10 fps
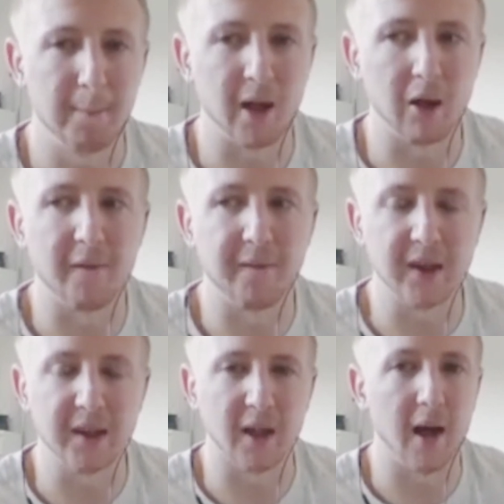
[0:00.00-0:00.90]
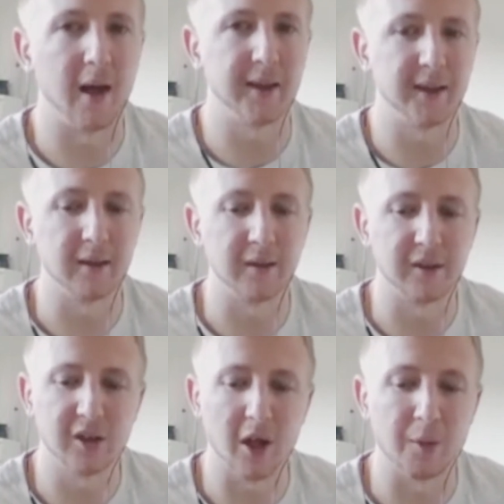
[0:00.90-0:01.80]
a lot of things are heightened.
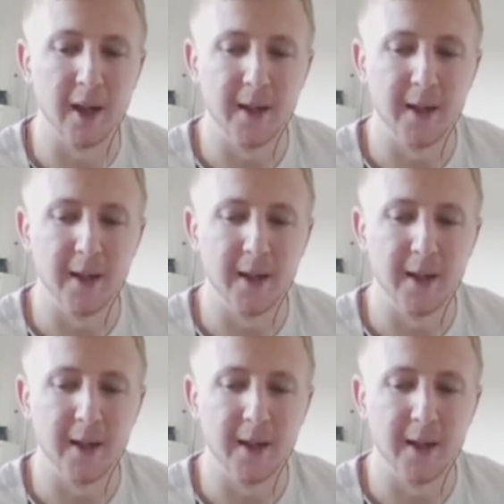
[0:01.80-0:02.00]
So